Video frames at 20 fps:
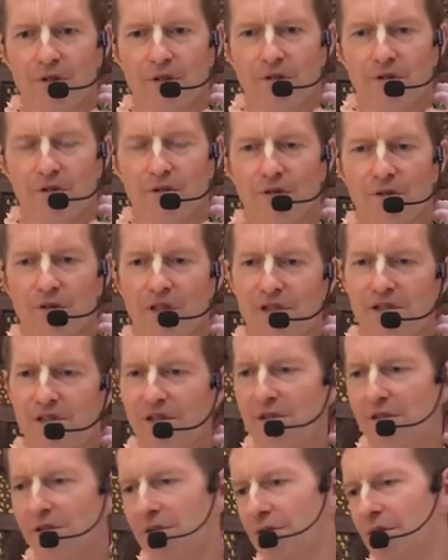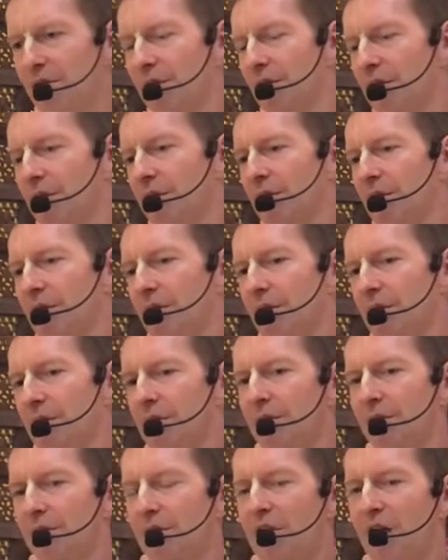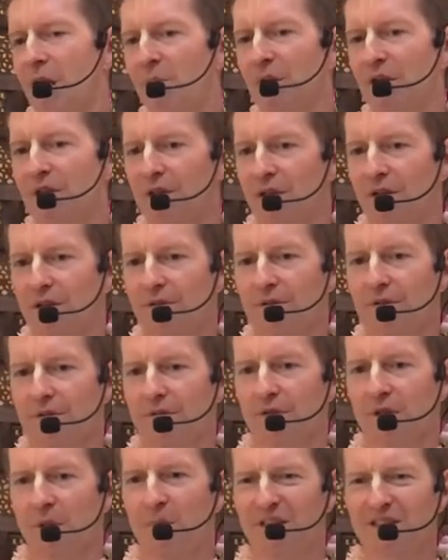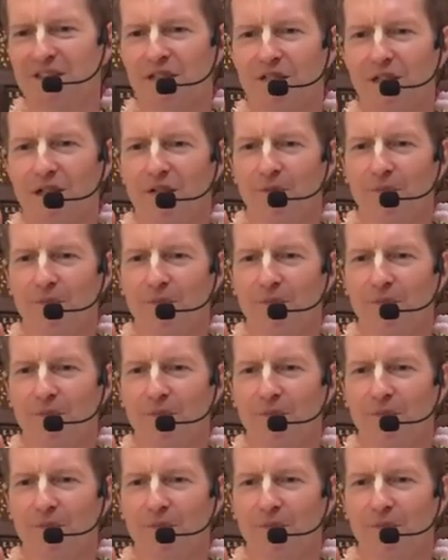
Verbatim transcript: So this is kapata, kapatata,